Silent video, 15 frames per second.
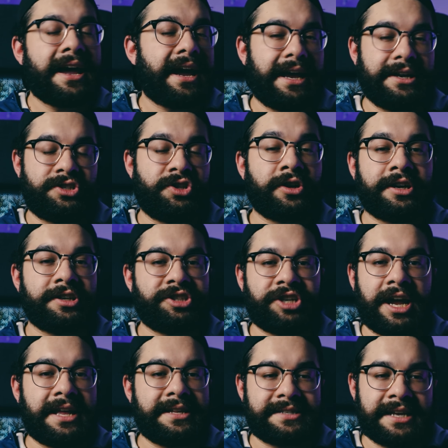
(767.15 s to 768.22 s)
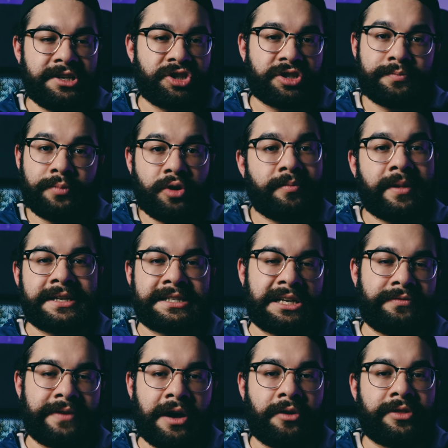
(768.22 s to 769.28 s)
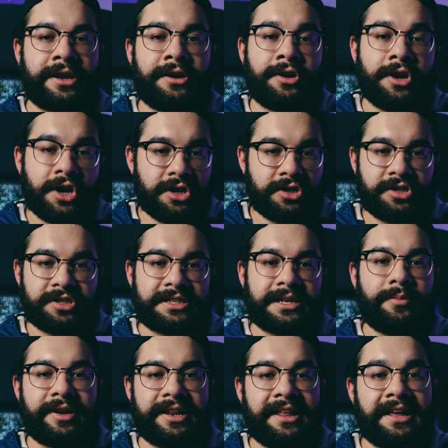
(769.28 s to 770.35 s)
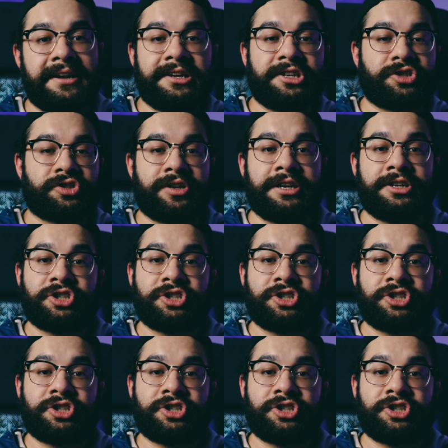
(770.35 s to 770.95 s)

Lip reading: and took a chance and just put myself out there to somebody in the industry,